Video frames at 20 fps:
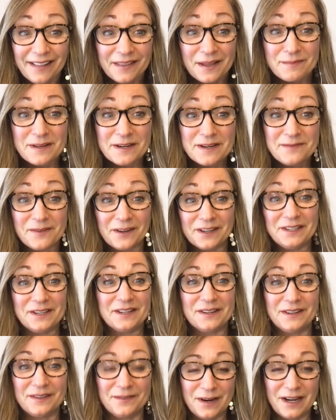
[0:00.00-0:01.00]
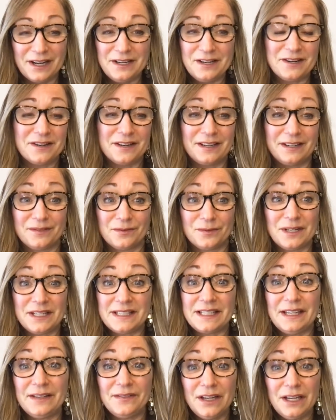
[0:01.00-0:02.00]
limited when you're
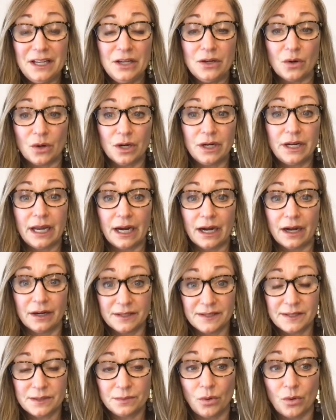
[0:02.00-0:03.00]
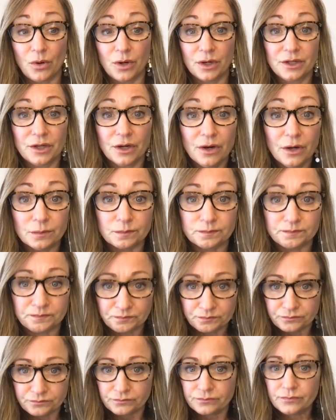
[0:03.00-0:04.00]
receiving your care and support in your home.
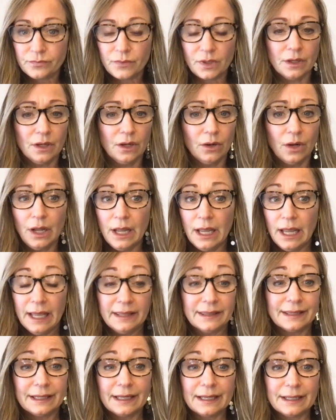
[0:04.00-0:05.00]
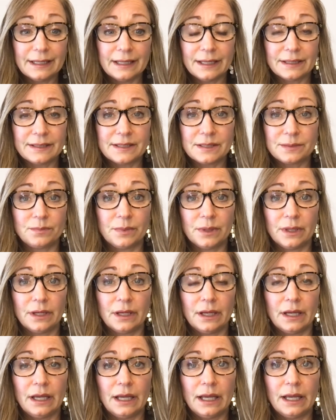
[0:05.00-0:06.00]
So it's
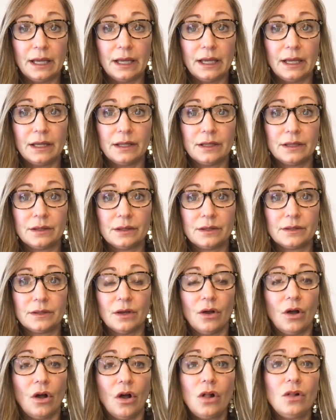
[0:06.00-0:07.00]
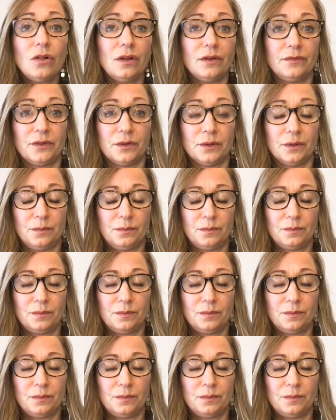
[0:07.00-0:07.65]
all of the